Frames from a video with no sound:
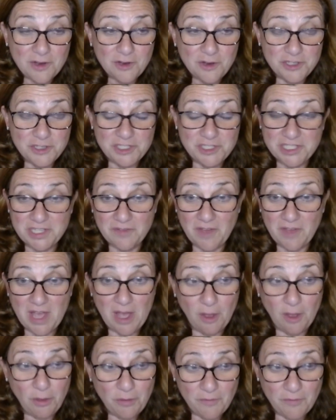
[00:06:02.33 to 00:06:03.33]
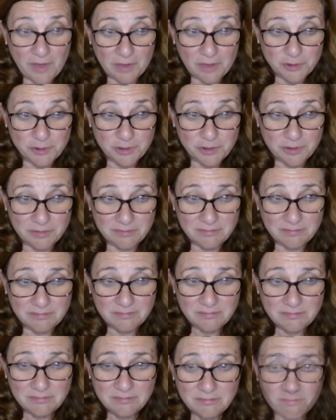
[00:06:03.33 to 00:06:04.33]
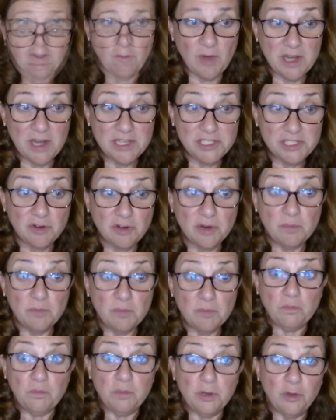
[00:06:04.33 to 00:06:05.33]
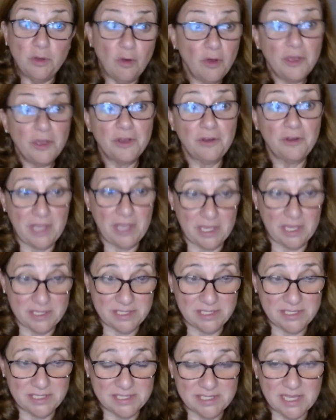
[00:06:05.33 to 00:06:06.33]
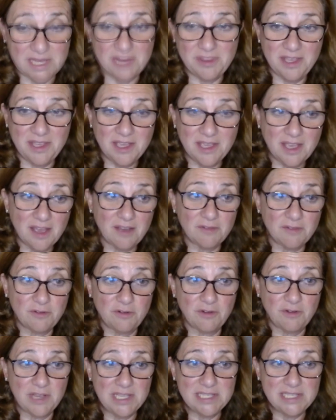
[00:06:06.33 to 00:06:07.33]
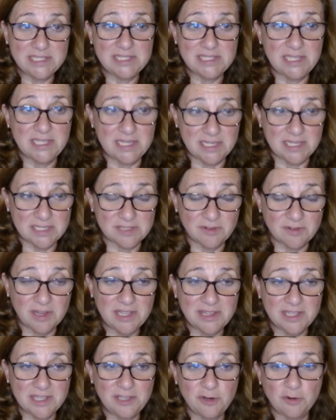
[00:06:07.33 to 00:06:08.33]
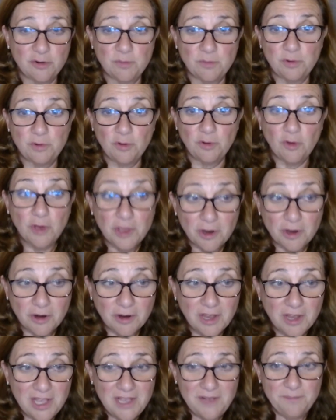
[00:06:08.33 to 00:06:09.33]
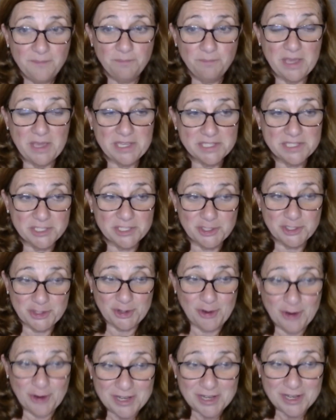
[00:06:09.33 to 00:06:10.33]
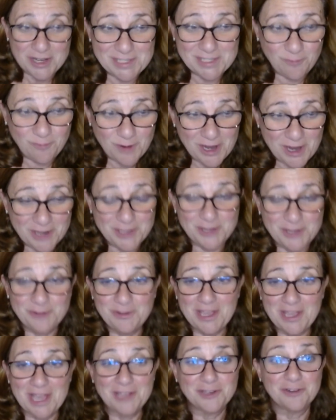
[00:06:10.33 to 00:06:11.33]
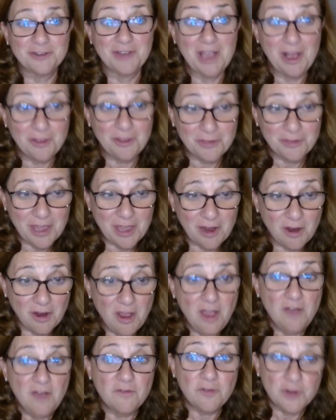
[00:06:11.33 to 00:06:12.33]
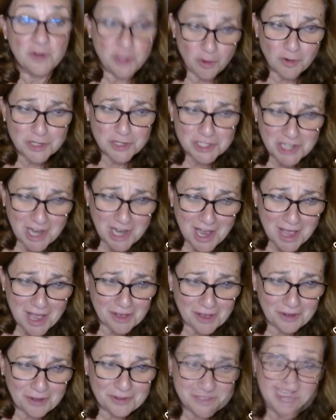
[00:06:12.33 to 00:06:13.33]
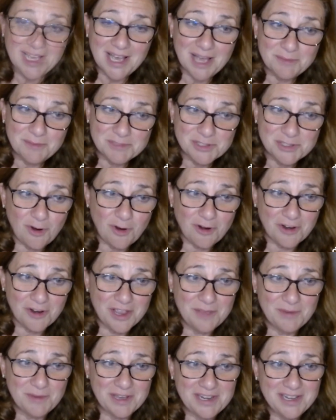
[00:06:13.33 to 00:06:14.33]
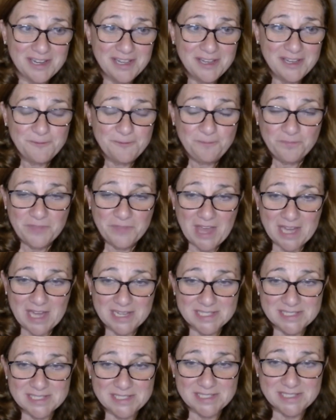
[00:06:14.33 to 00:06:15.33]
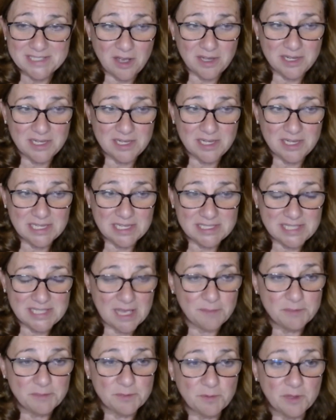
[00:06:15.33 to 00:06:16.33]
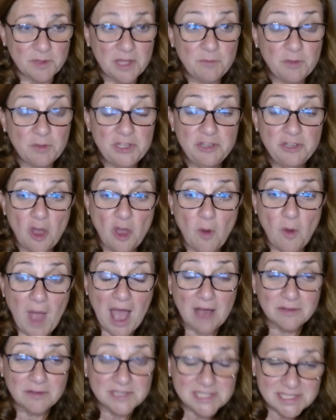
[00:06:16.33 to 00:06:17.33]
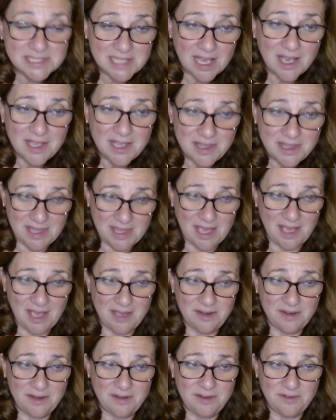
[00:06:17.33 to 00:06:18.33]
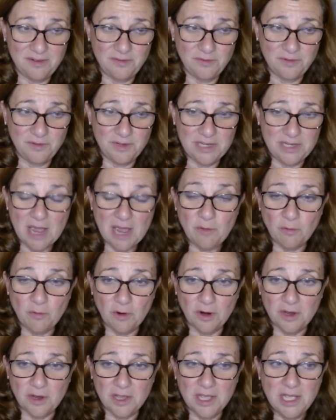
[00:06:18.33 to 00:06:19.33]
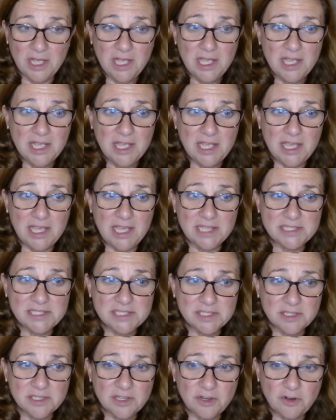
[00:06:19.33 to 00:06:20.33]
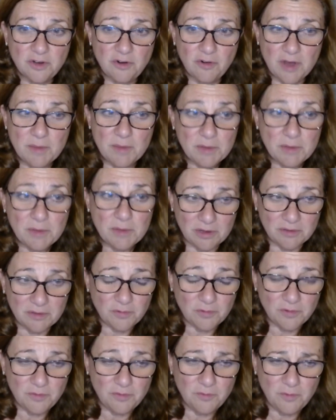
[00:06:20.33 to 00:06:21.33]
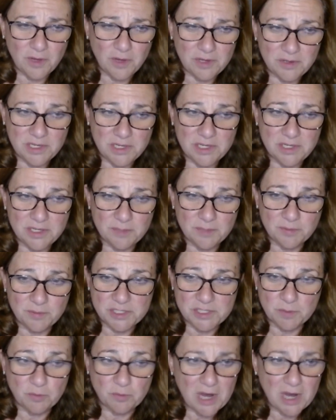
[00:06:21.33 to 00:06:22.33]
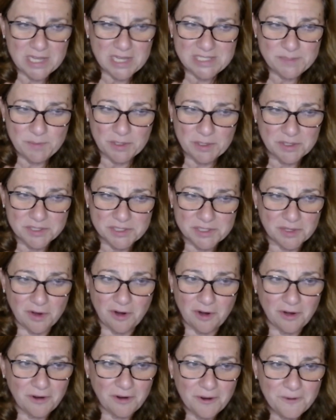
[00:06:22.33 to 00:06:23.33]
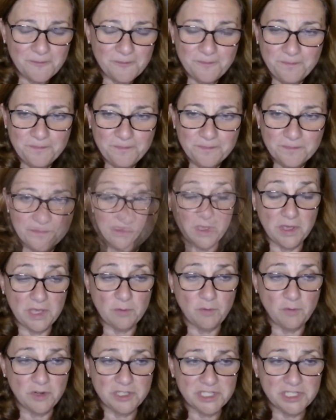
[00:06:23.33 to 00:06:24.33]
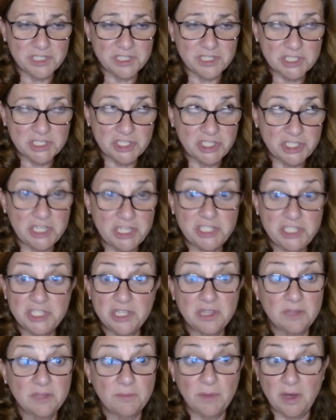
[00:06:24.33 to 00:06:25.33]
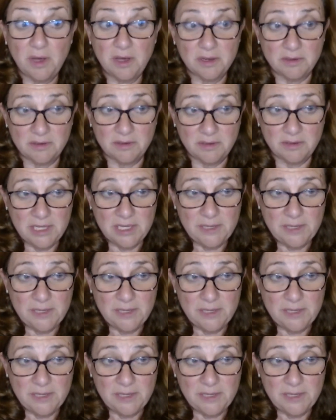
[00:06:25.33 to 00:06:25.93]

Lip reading: couldn't you give a health voucher? Or why does your employer get to decide? Think how crazy it is, right? That your employer makes the choice of where you get your health care for your child. I'm sorry, but that is not acceptable. And when you go outside that network, it's criminal what the surprise bills are. We're just changing the model.